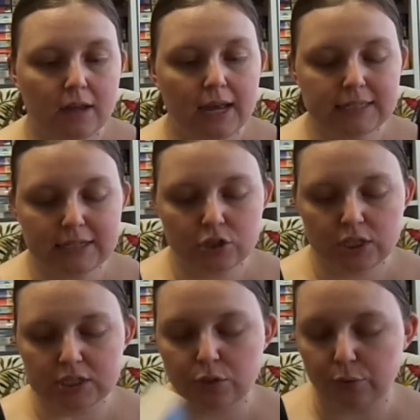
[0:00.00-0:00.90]
Essentially
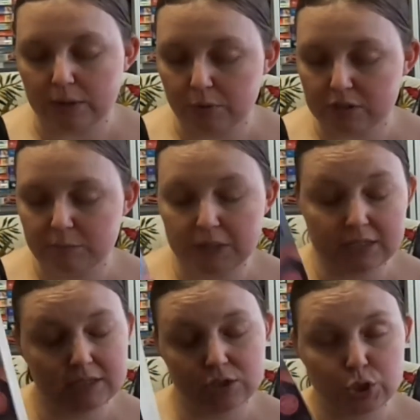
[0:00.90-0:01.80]
it's three books
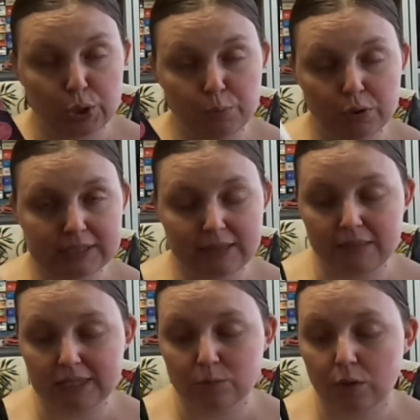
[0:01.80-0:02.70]
because there's two books in
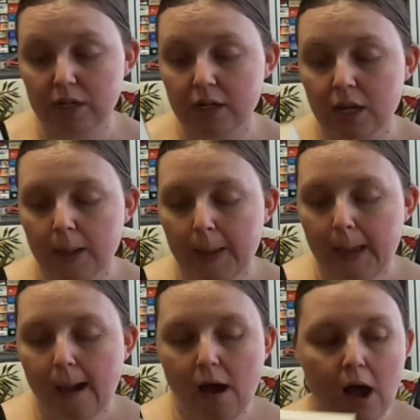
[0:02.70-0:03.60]
this one,
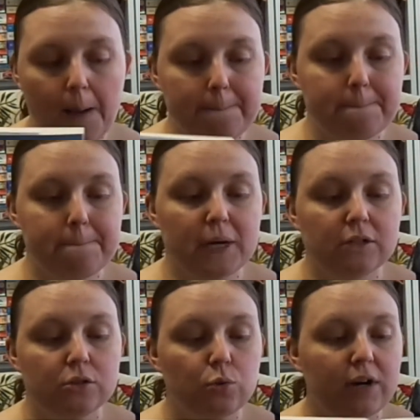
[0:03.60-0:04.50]
but
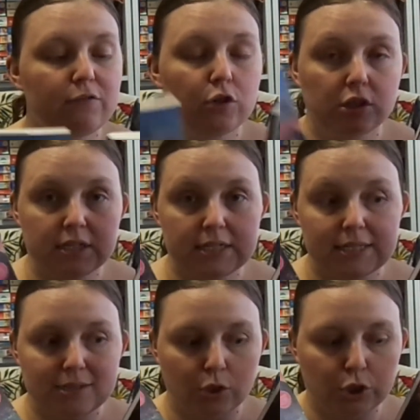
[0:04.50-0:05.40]
$24,
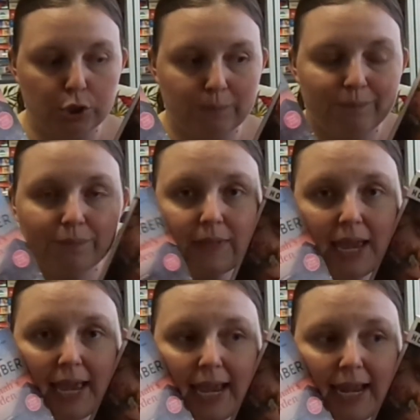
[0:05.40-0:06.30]
so
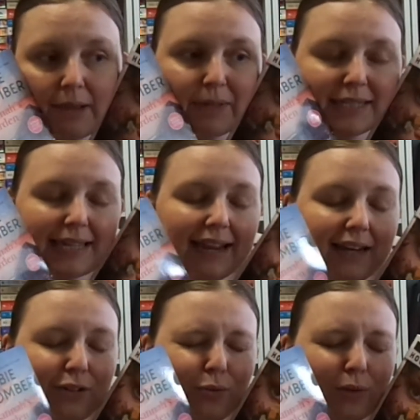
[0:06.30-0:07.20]
yay, I'm
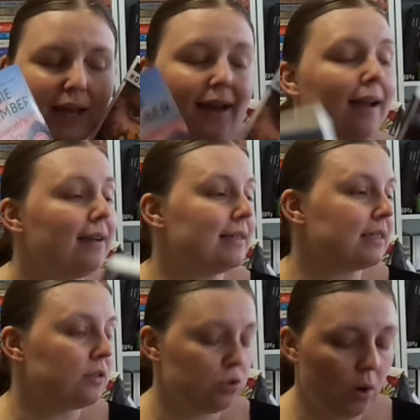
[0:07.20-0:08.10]
excited, you guys,
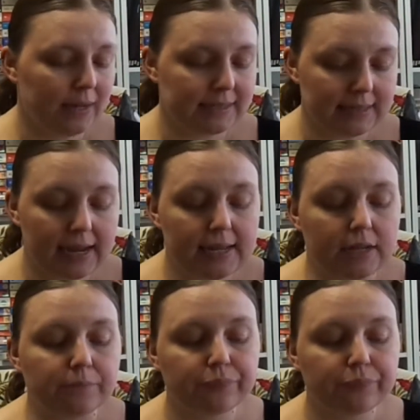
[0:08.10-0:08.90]
so excited.